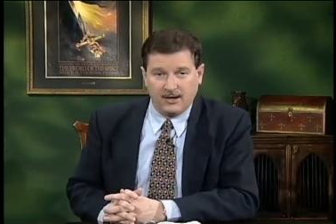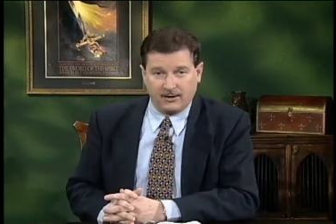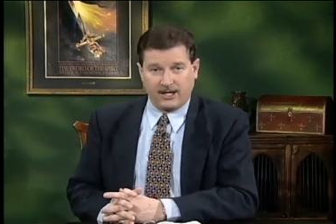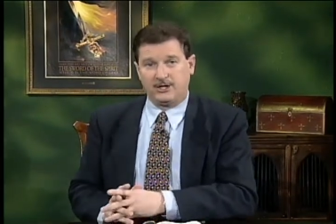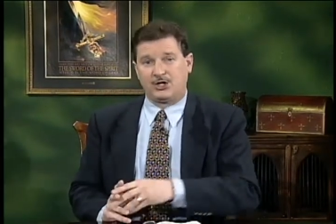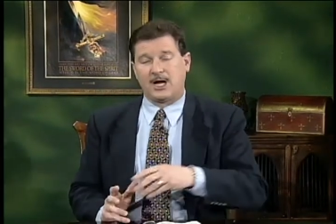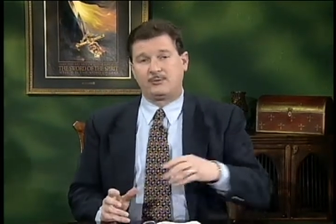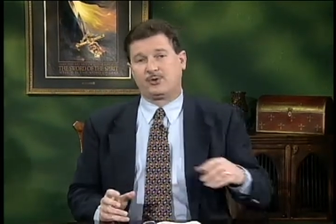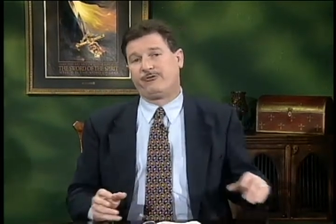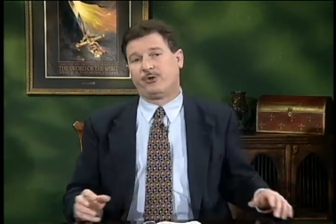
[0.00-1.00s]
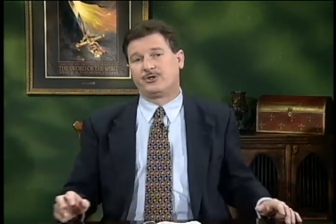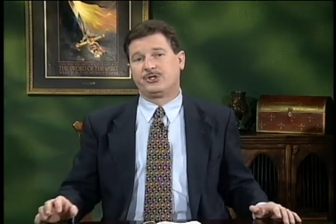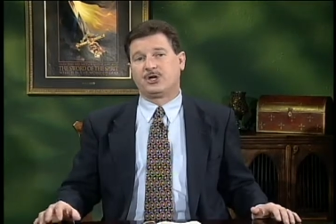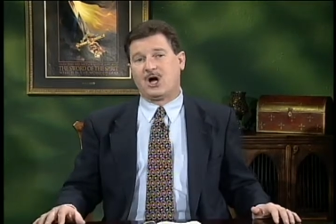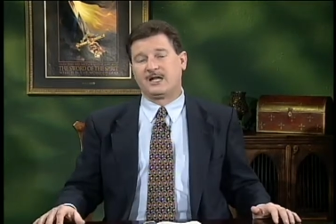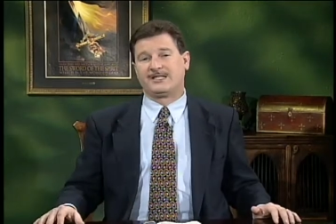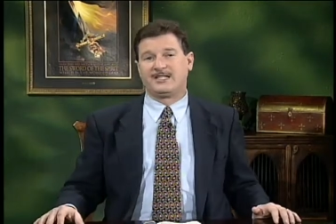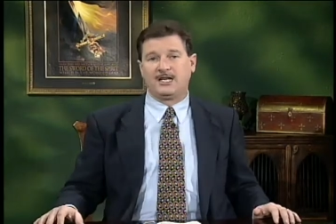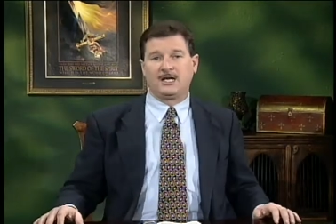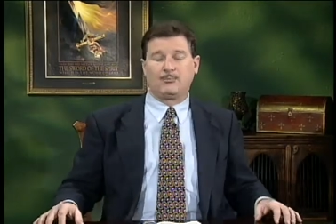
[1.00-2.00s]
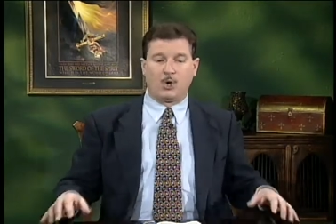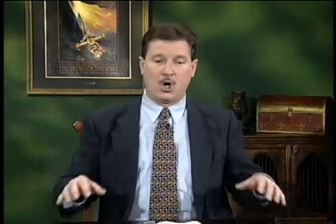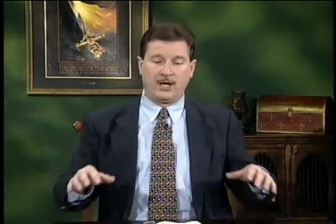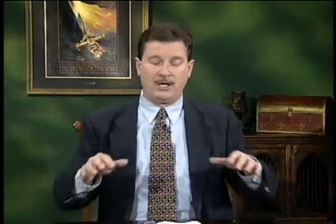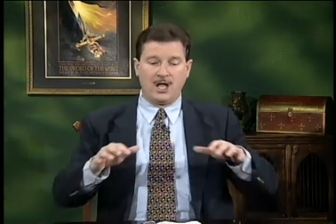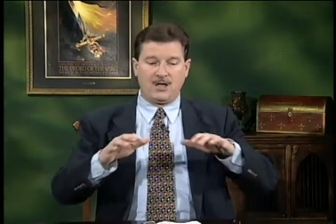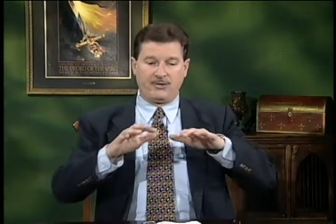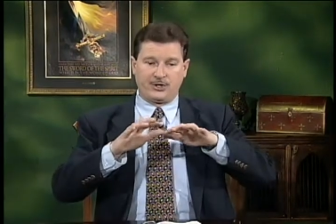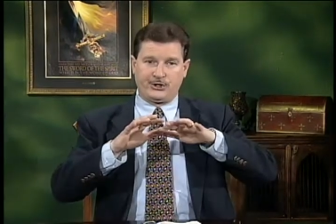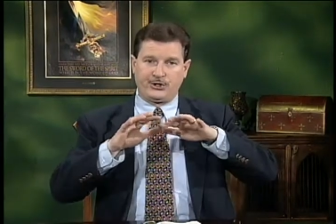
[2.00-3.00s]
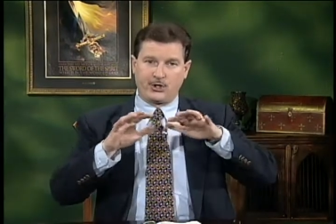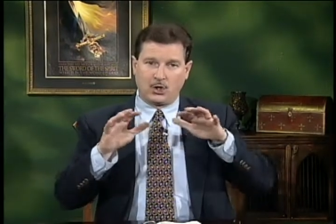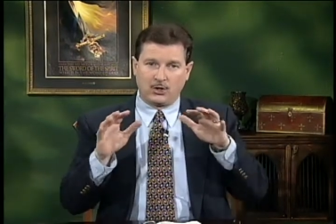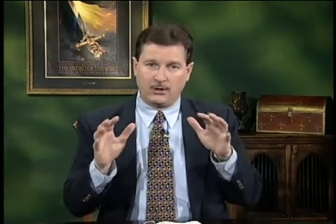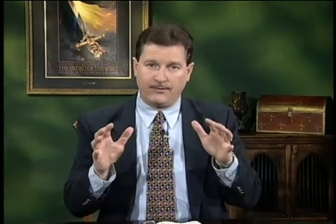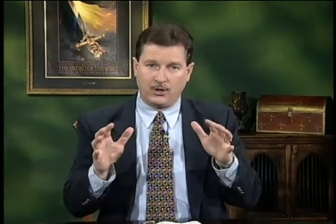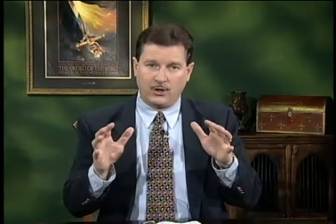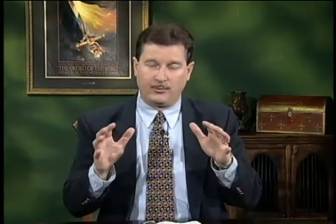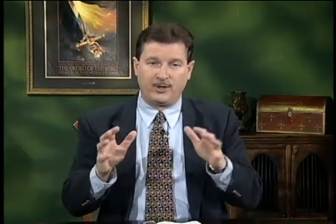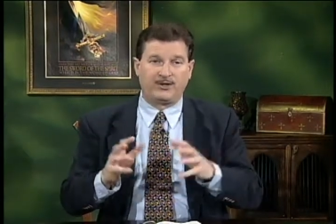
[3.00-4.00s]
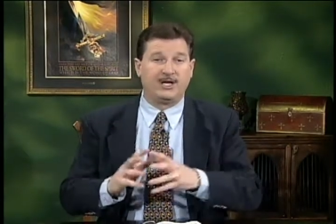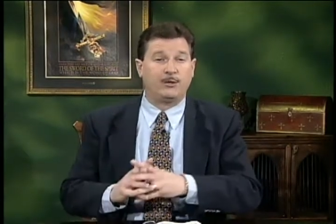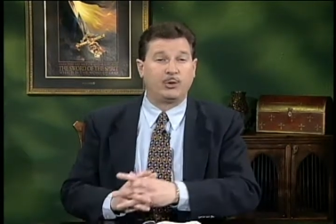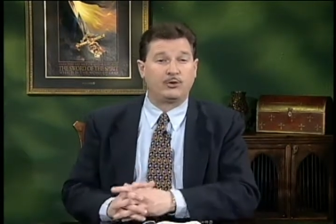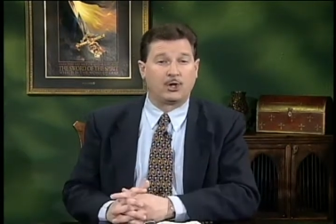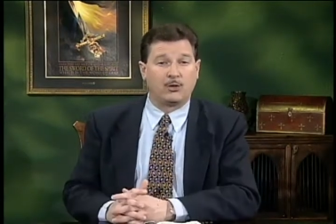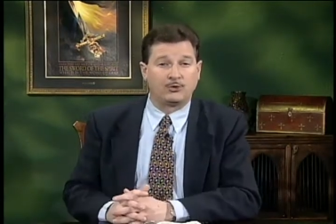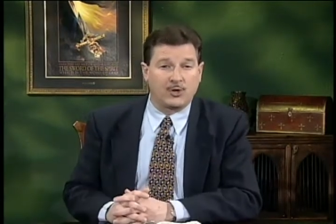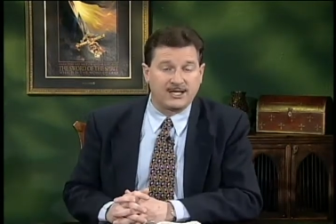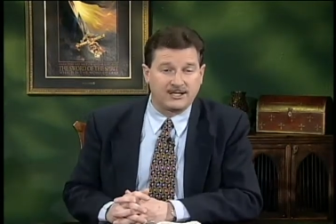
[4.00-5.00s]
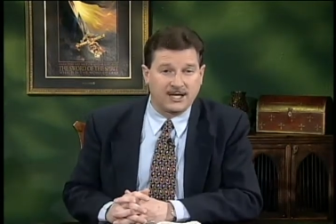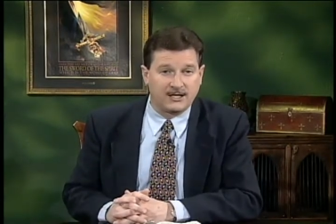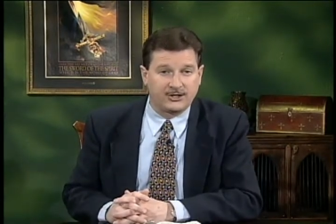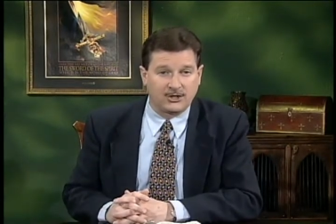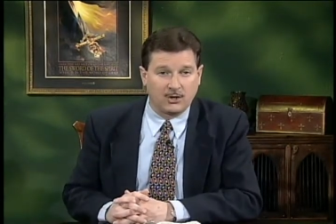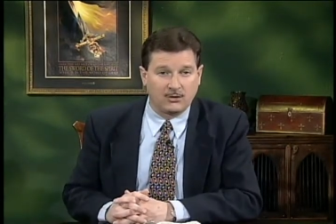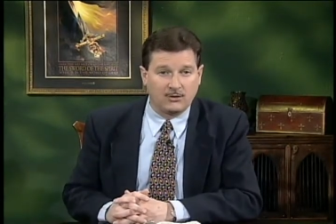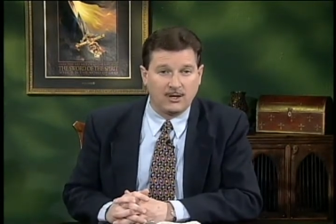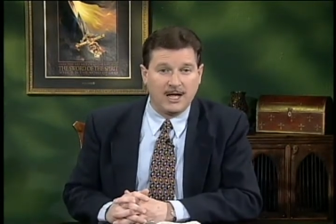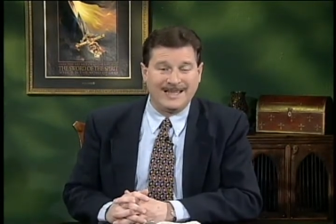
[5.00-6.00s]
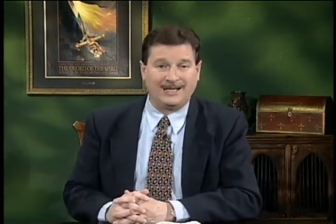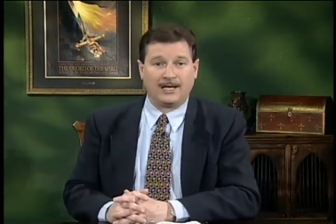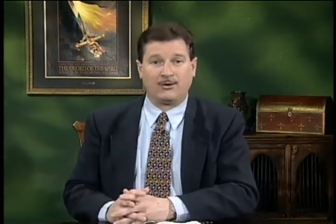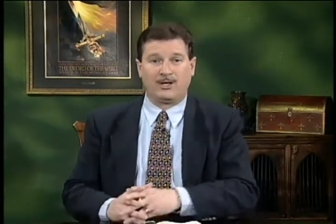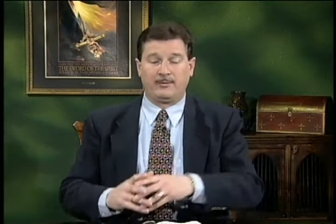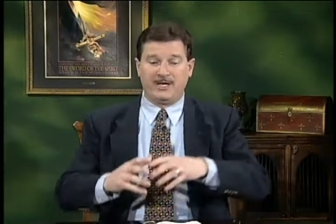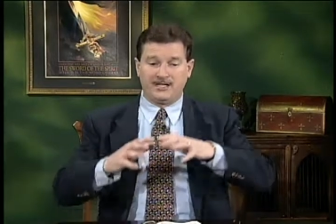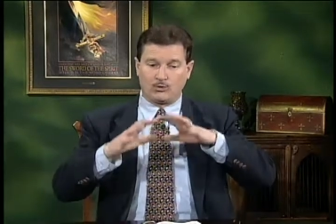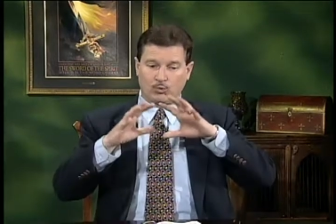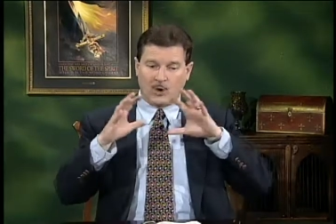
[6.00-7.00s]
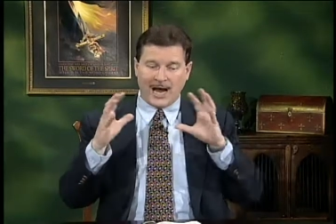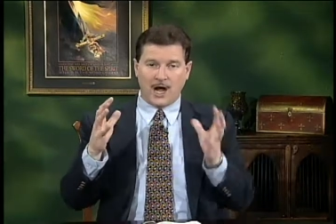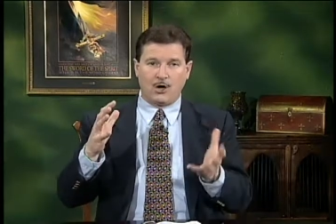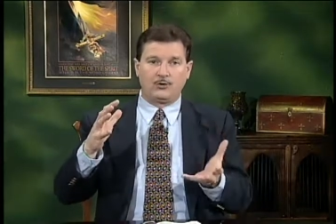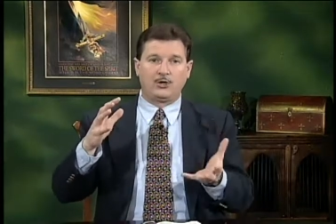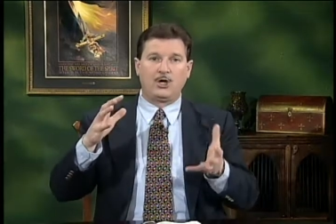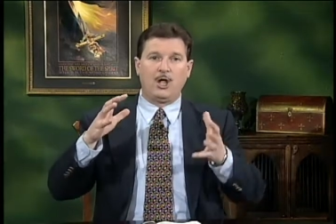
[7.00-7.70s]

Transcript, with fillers: The King James refers to God sitting upon the circle of the earth, but the Hebrew term translated circle literally means round